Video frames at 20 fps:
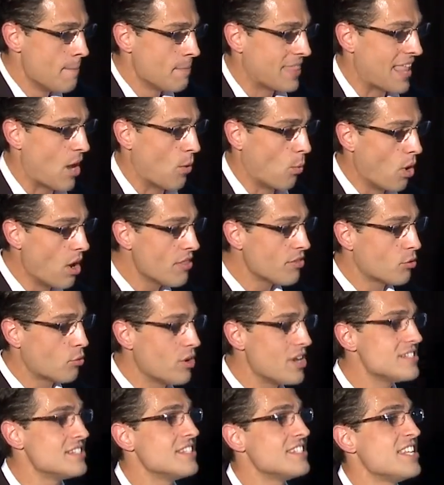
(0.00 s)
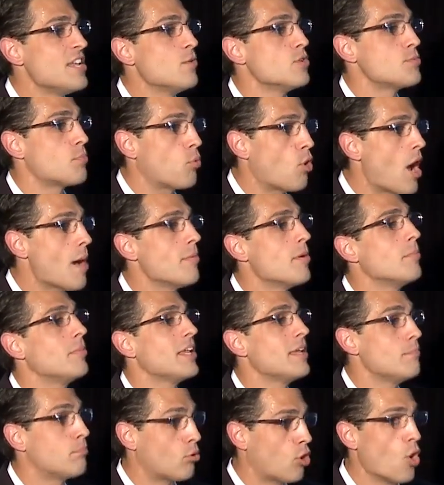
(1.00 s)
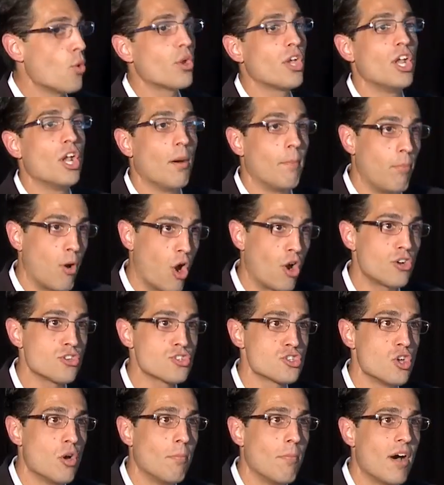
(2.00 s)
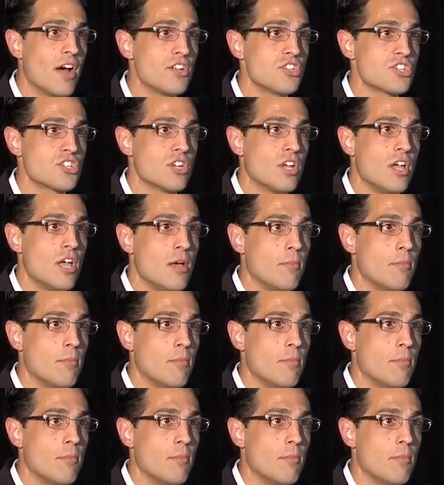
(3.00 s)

Now, one of the reasons he was probably broken apart so much